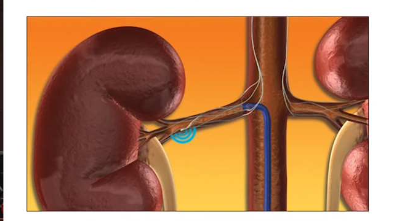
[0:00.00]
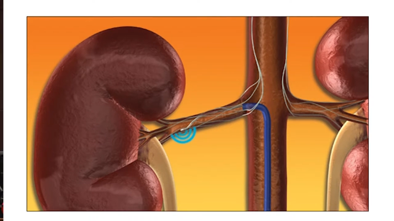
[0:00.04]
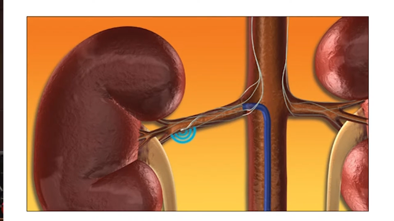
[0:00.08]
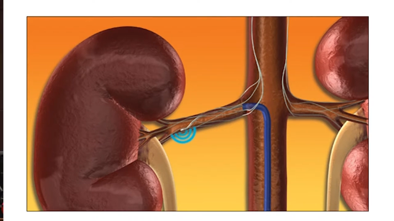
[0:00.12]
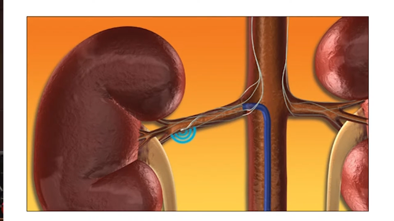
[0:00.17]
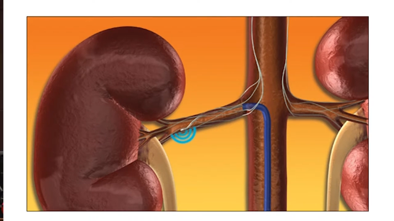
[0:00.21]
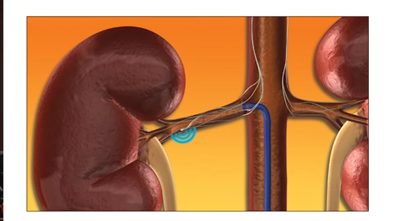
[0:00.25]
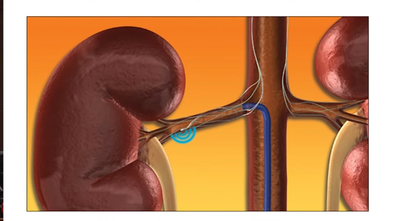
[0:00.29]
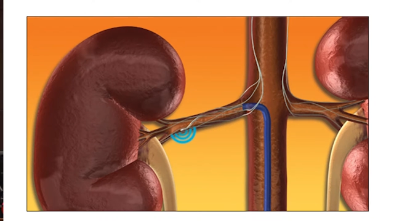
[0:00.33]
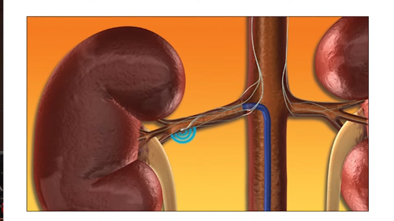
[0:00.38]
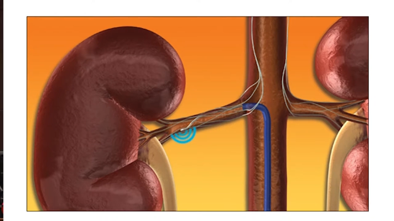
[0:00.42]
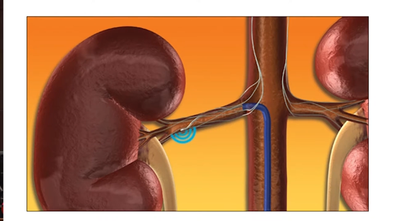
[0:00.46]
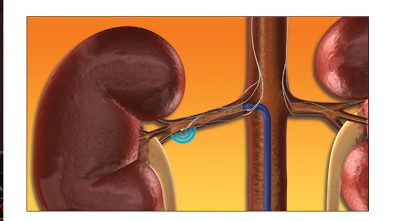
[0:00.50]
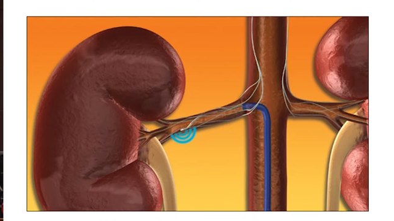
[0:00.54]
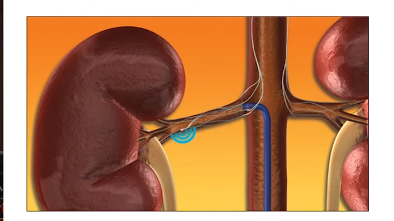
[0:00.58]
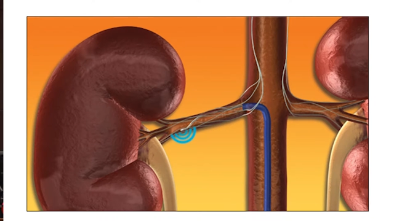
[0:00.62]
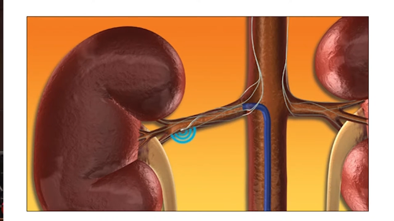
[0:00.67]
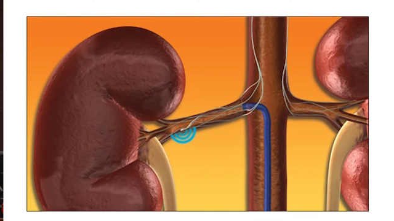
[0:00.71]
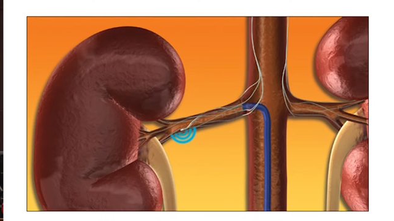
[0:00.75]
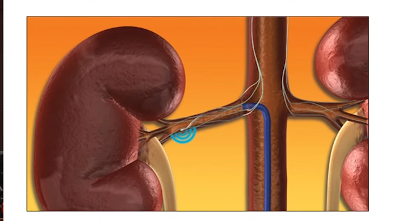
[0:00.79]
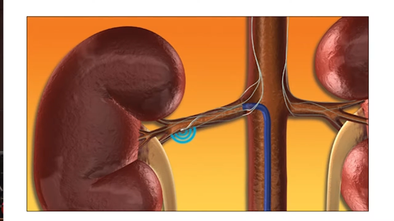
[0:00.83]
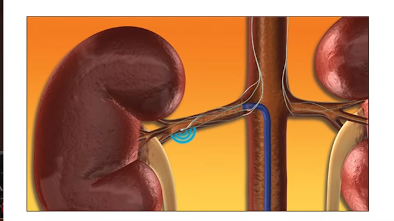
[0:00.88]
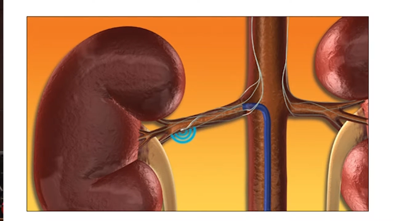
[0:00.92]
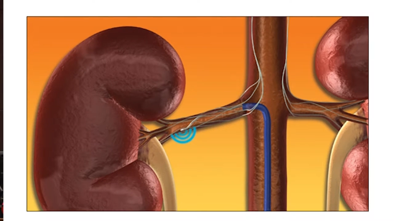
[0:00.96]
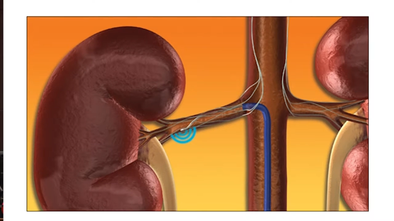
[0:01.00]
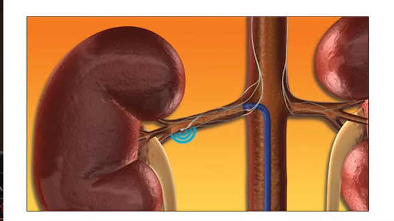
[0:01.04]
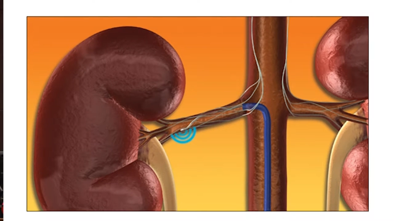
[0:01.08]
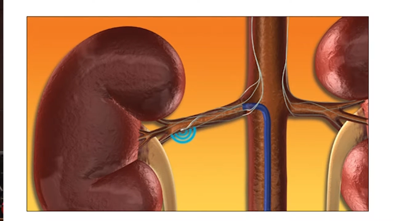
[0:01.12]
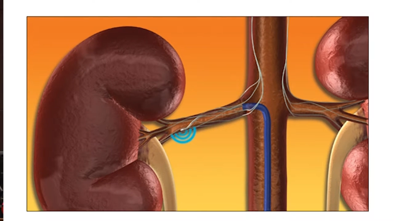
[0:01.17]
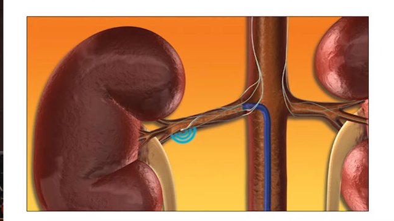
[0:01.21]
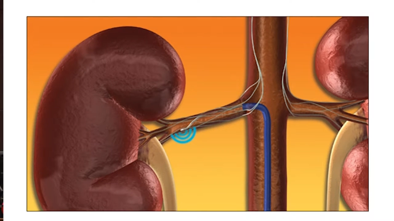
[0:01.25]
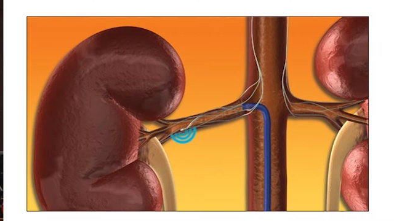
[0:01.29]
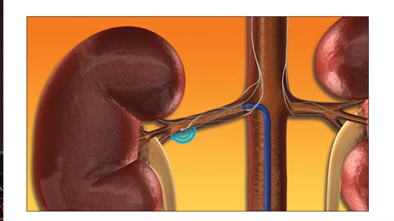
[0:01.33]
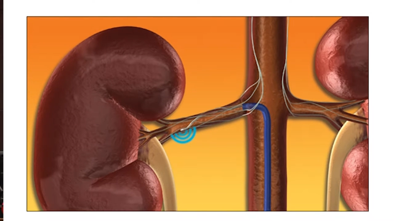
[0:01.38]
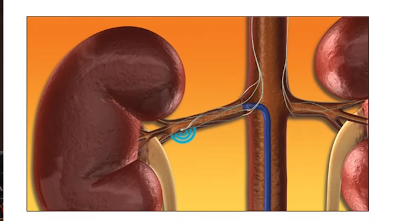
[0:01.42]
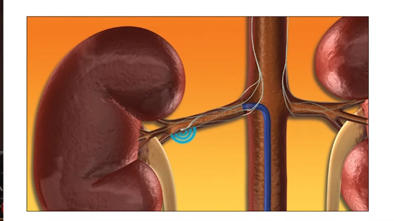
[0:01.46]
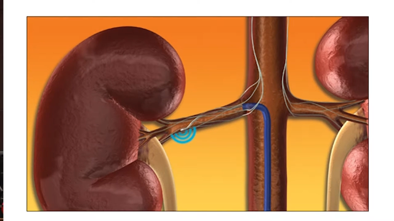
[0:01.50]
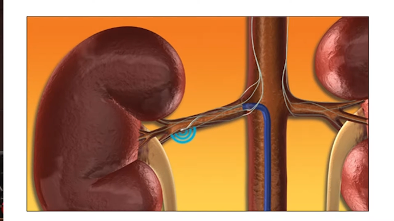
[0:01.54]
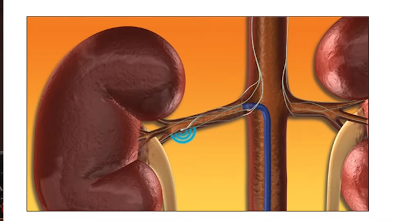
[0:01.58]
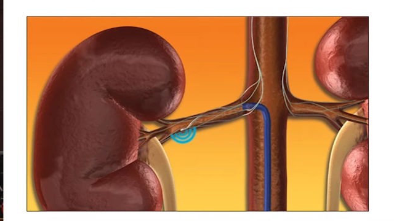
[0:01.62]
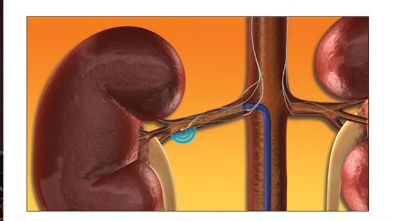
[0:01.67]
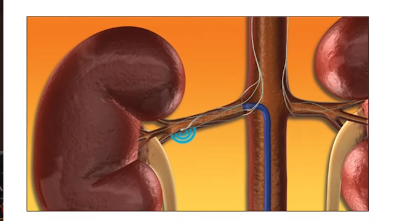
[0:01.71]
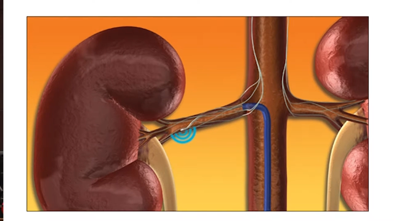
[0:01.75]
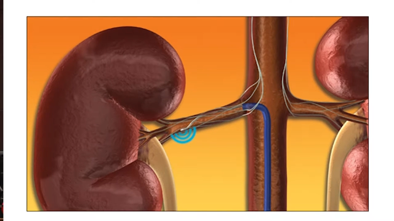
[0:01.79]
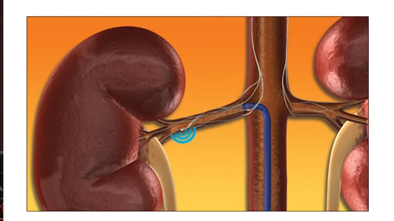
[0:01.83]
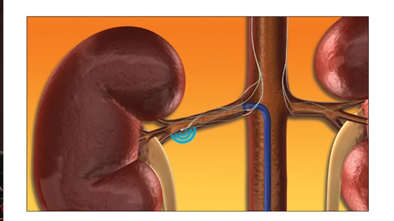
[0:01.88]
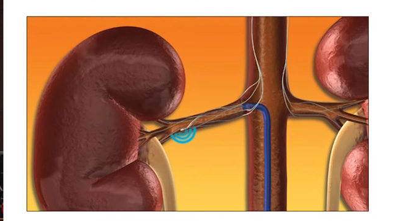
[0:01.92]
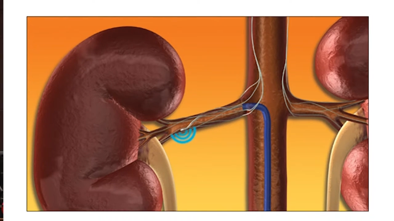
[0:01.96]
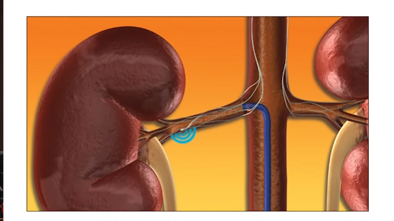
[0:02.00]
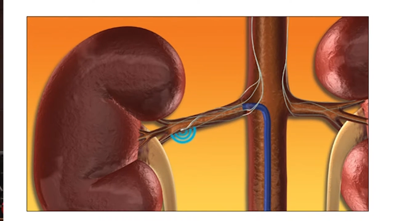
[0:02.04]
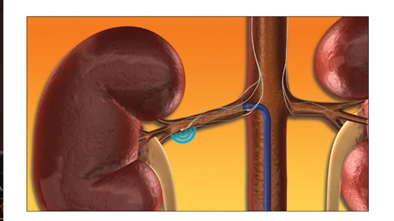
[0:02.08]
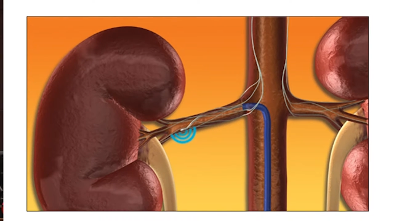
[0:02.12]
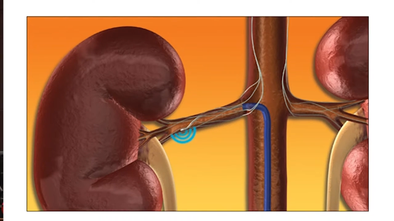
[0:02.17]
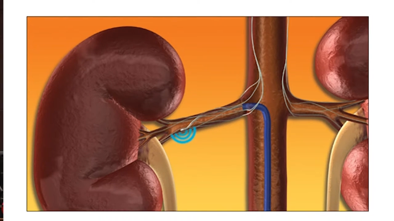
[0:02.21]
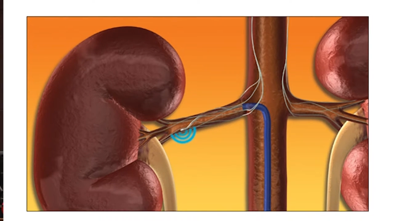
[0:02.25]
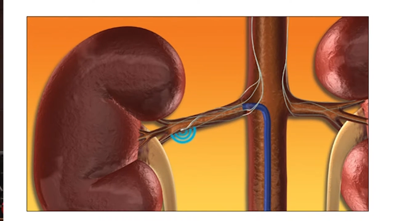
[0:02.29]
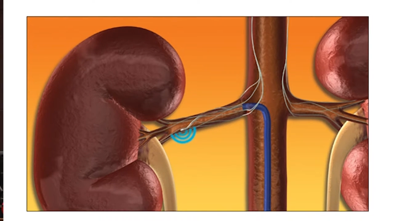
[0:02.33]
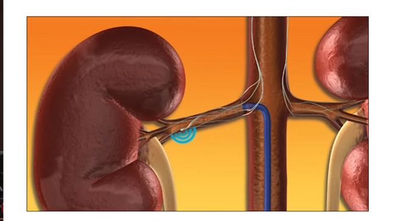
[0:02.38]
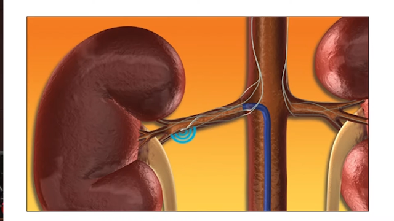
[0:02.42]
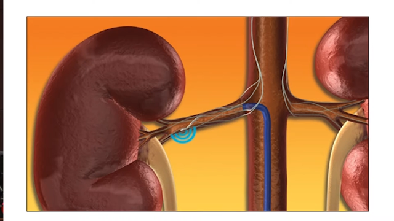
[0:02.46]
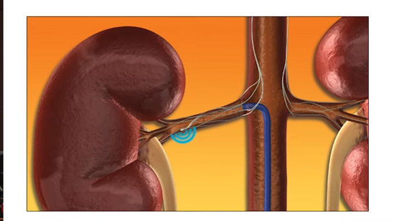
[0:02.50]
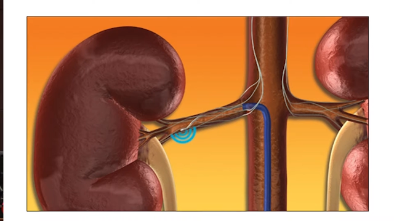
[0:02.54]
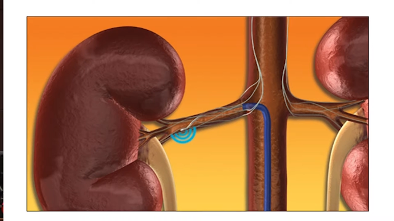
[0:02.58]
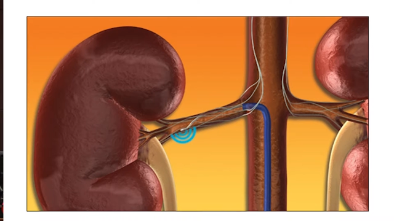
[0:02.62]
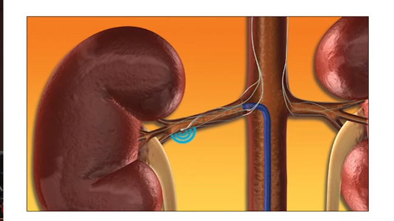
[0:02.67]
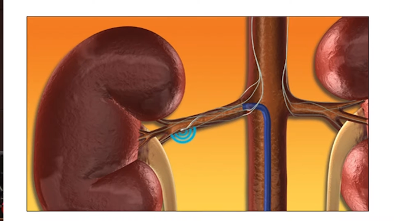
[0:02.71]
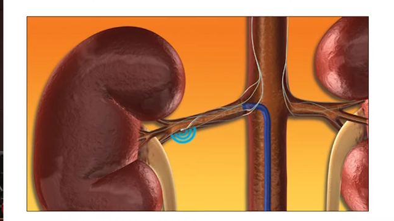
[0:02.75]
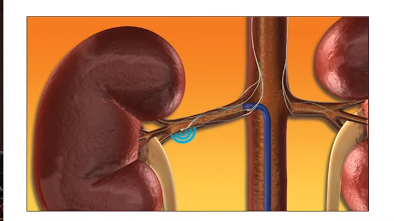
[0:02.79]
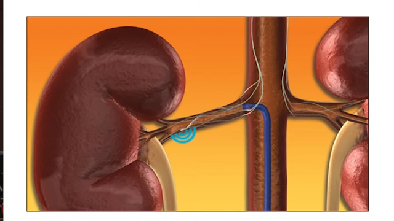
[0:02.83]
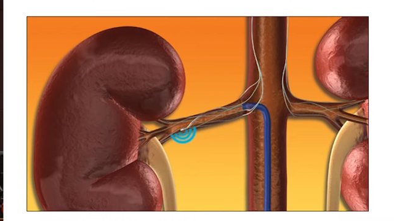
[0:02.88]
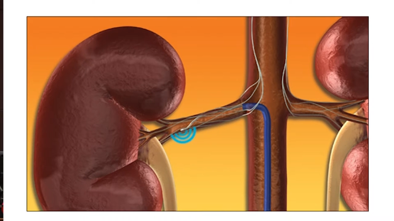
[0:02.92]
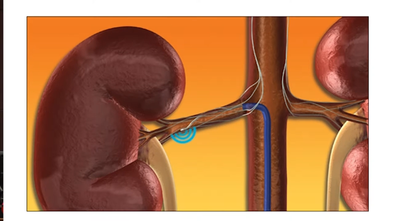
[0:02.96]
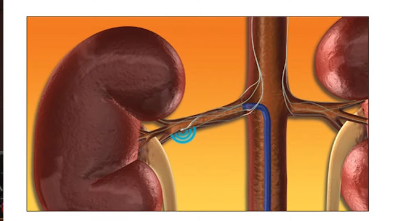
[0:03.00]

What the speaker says: No face is visible, so there are no lips to read.